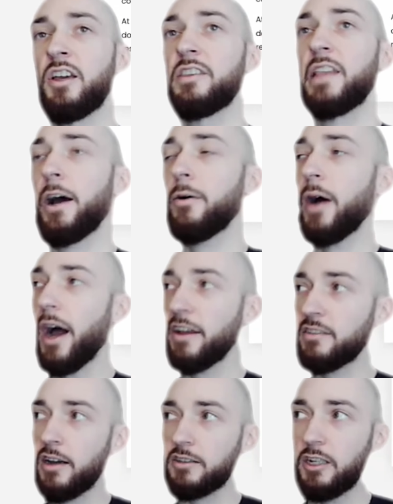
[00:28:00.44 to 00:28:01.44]
Now, I
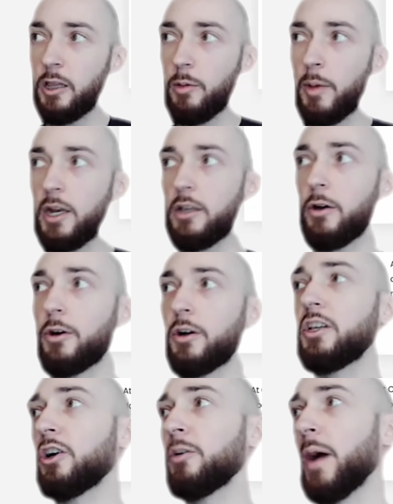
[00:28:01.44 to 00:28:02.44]
talked a little bit
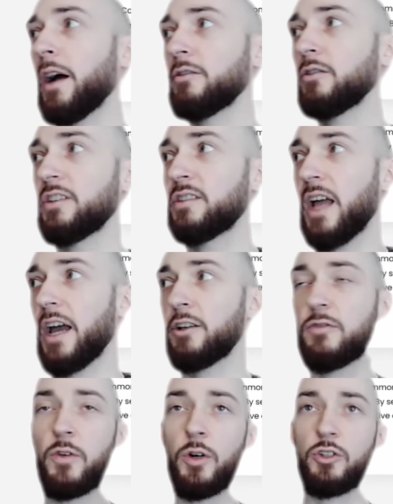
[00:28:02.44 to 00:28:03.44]
earlier about the
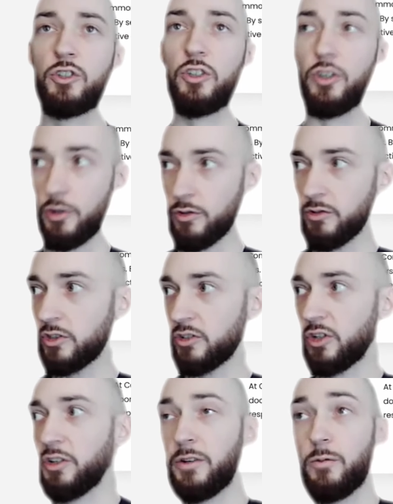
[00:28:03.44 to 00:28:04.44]
status for SKUs.
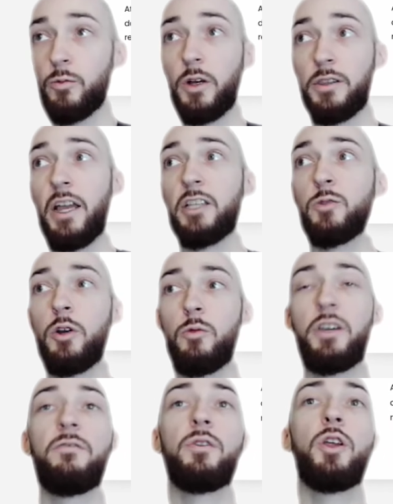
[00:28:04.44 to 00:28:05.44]
So that's what
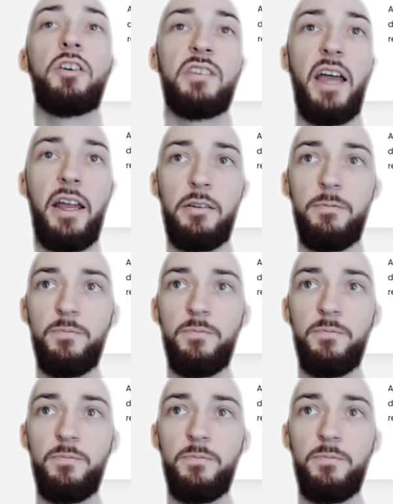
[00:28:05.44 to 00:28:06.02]
we've looked at.